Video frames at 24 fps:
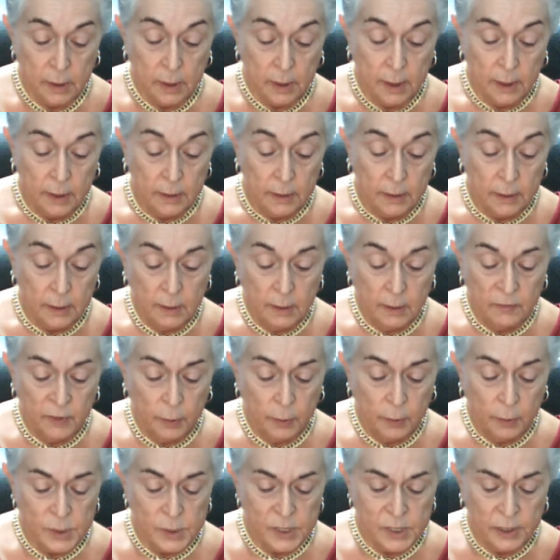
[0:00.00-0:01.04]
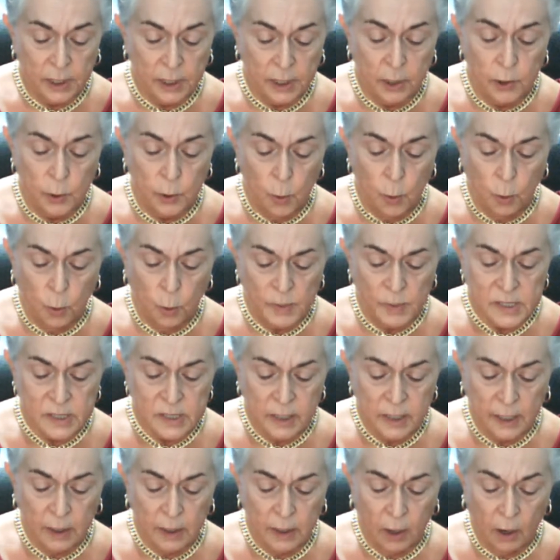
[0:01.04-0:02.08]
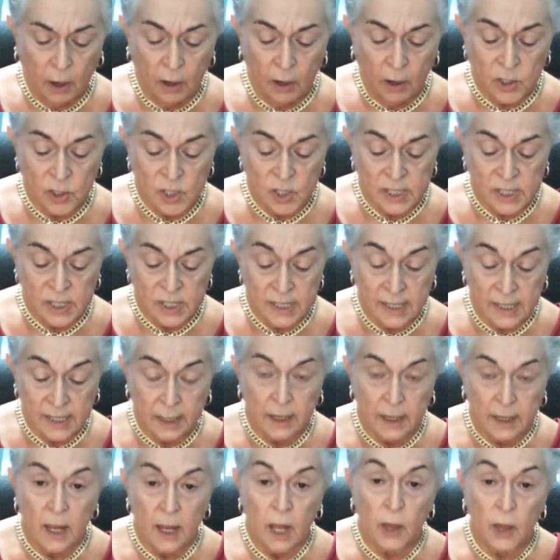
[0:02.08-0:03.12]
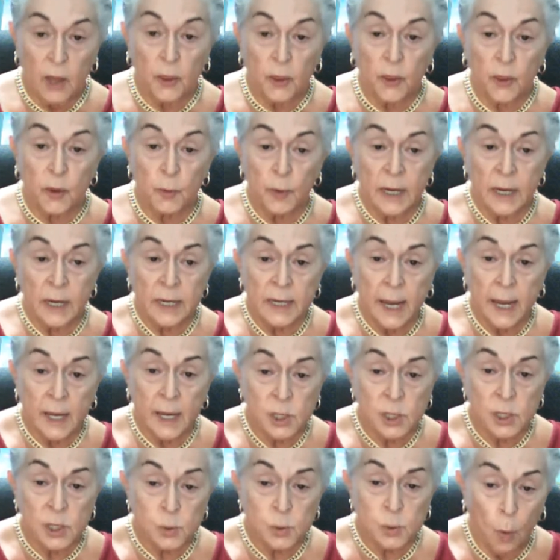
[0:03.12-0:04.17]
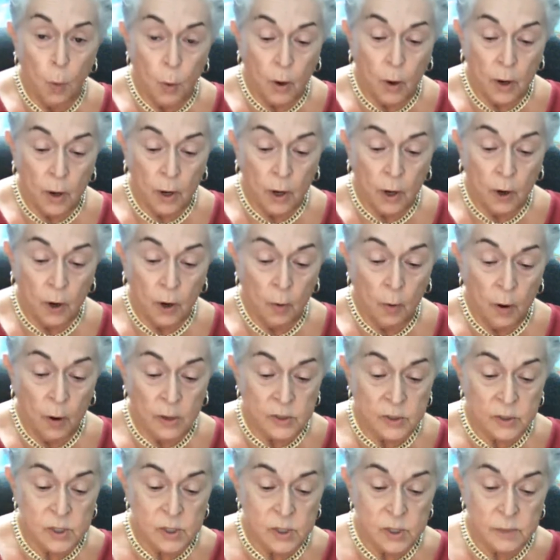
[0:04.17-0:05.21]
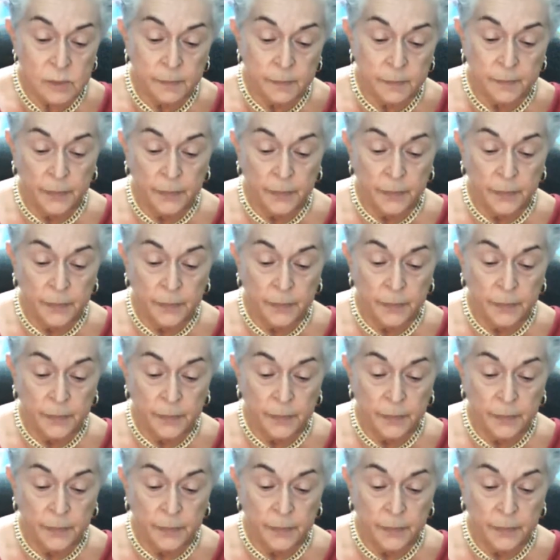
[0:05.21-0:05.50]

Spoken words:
Nineveh was an enormously large city, a 3 days' walk across.